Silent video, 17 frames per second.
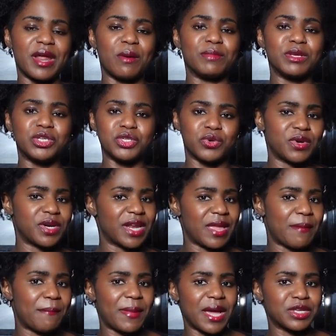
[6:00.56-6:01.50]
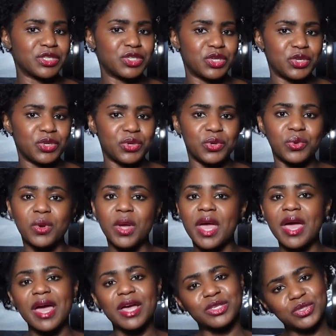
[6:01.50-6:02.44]
I'll be sure to get back to you
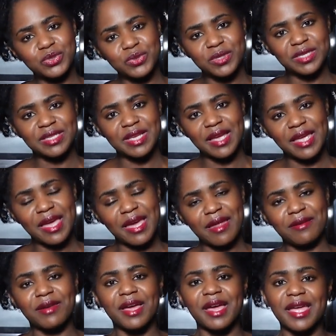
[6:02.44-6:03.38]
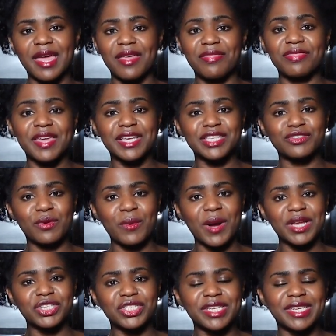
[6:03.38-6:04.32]
as soon as I can. Again, thanks for
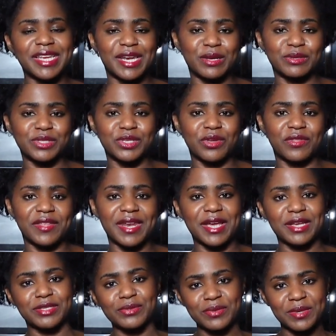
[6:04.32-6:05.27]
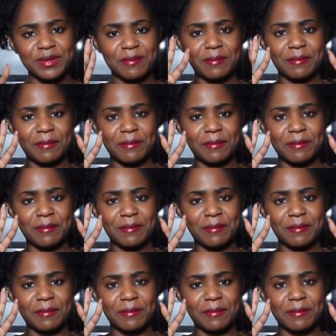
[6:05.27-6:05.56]
watching and I'll see you on the next one.